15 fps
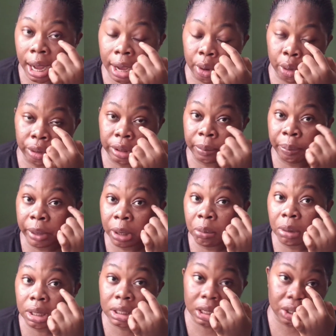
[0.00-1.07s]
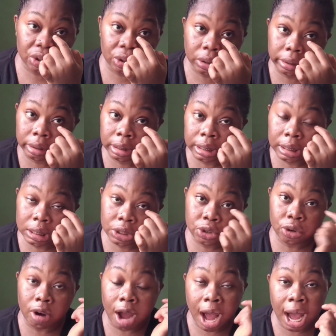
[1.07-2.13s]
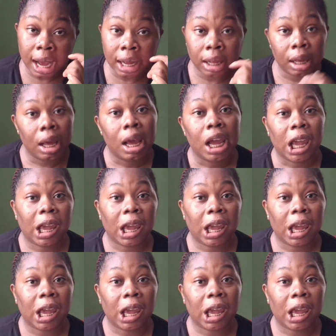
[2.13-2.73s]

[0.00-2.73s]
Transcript: eye or the pigmentation underneath your eye